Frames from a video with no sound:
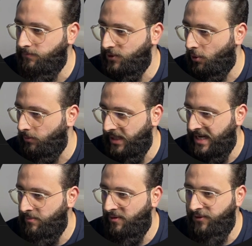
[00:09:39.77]
So
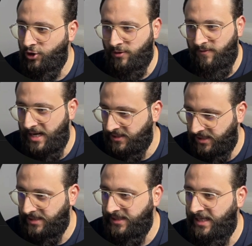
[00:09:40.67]
enable feature
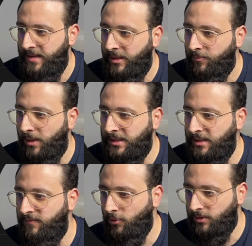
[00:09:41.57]
flags, let's enable it by
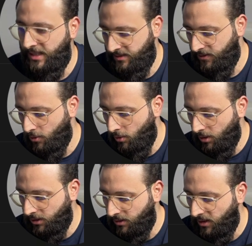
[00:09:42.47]
default and
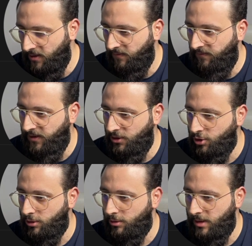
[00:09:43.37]
call it
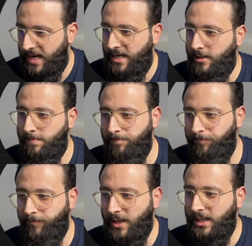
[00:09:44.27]
feature A.
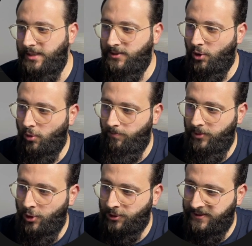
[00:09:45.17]
So
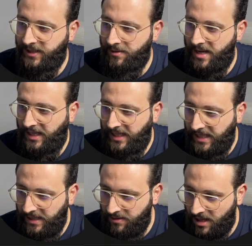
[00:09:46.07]
notice here the
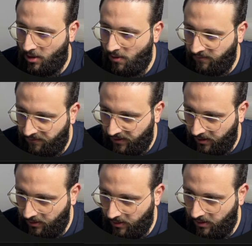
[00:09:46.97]
key, the
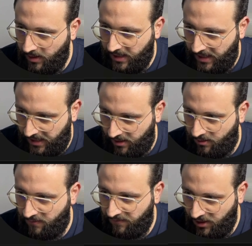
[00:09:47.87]
config
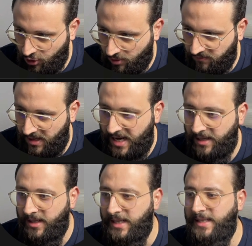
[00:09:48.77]
here, feature
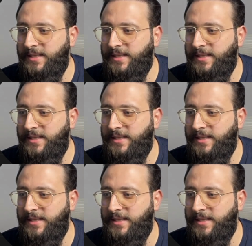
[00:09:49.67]
flag.